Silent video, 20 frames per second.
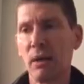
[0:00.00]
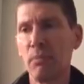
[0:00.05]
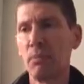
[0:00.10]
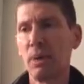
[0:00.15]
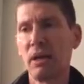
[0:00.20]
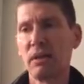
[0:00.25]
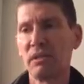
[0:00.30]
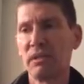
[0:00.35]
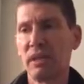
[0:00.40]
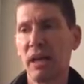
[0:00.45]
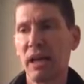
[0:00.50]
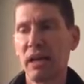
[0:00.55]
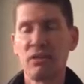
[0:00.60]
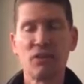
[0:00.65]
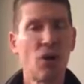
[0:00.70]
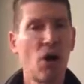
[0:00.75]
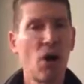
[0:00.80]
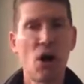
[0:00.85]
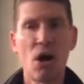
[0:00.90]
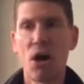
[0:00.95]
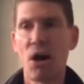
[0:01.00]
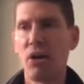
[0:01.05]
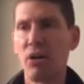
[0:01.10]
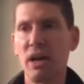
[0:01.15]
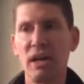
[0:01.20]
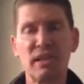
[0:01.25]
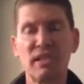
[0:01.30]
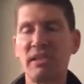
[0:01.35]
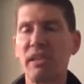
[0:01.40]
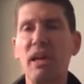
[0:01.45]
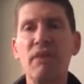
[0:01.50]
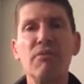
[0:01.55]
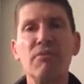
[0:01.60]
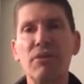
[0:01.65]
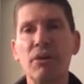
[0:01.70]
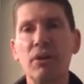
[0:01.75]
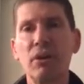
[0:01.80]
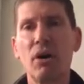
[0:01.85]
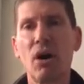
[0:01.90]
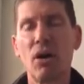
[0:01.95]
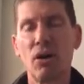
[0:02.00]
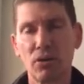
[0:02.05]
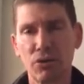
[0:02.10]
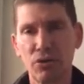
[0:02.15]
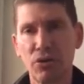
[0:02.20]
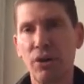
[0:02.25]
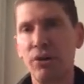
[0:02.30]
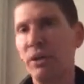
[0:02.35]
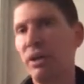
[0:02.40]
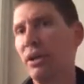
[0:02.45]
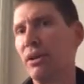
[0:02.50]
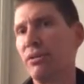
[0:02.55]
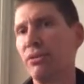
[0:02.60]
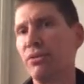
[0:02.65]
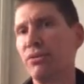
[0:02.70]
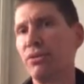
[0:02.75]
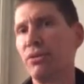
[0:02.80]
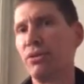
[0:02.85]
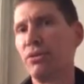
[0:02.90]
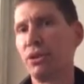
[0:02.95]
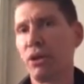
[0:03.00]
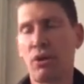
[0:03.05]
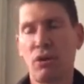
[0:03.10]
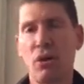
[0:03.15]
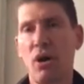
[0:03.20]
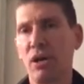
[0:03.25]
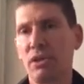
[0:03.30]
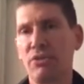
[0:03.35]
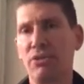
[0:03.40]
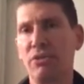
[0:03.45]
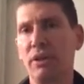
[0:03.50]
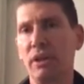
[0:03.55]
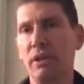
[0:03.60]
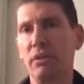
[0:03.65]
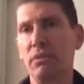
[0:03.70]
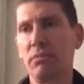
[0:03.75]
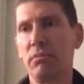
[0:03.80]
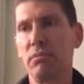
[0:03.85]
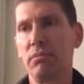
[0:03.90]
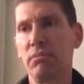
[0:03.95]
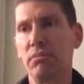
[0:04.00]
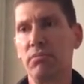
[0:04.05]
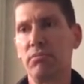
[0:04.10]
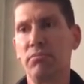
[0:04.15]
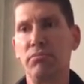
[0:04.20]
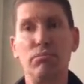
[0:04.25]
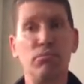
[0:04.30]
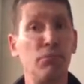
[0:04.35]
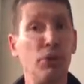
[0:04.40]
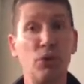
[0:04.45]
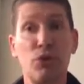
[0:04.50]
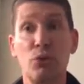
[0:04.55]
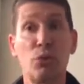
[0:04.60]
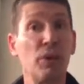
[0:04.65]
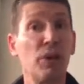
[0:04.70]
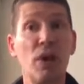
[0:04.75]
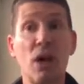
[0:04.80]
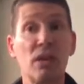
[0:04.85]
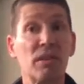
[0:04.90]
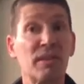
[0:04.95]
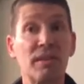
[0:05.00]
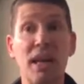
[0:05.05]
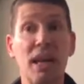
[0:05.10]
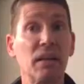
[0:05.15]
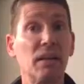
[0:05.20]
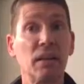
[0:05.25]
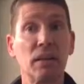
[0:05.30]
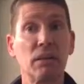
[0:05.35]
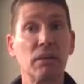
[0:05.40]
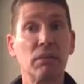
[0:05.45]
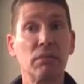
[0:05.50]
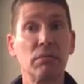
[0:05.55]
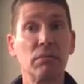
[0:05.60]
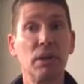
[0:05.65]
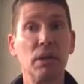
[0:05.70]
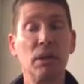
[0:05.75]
dumbbell stacks are a safer alternative to CrossFit because we're not as technical.